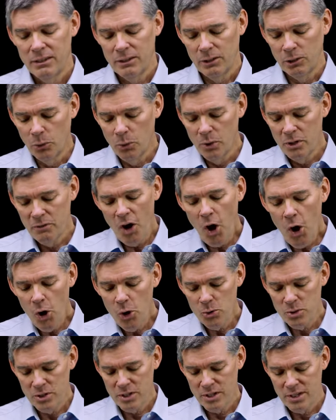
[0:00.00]
The Lord of
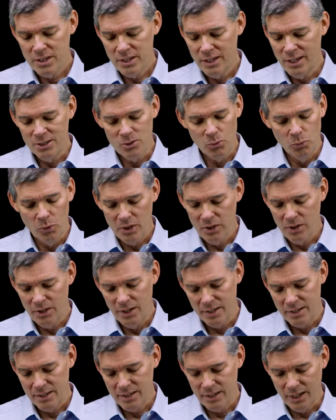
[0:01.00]
hosts is with
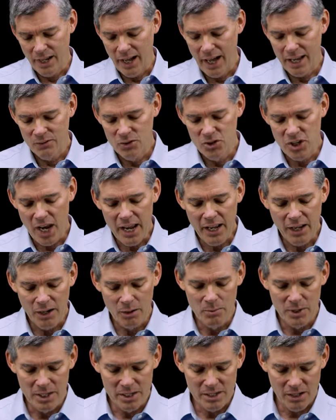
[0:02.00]
us. The God of
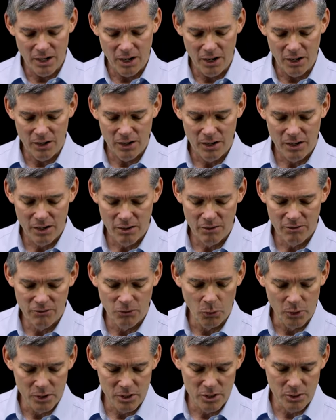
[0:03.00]
Jacob is our
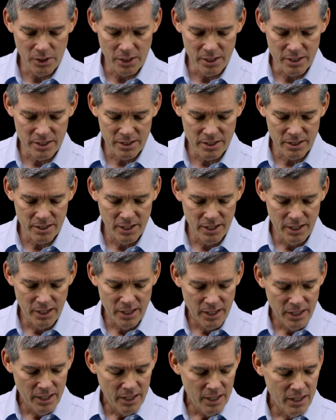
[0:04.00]
fortress.
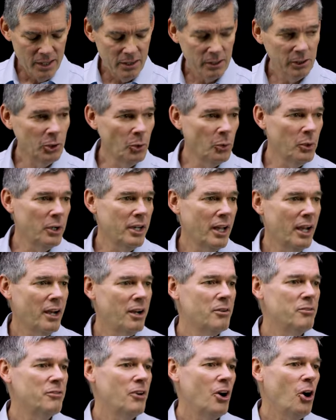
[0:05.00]
The Lord
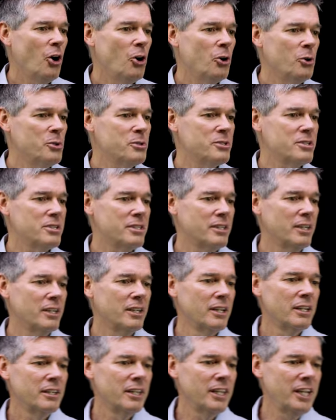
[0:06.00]
of hosts,
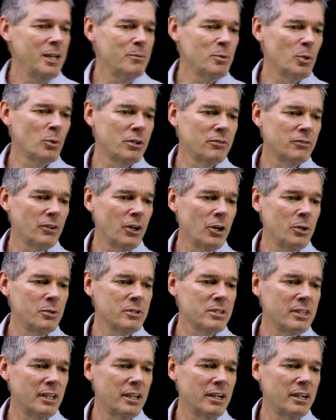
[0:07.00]
the, the Hebrew word for
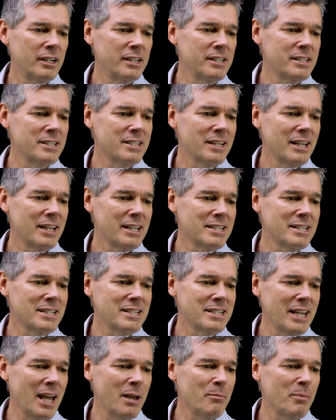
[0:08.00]
host there is
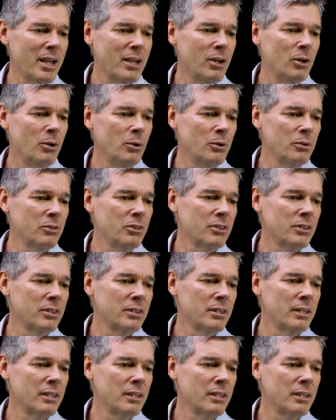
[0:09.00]
Sabaoth.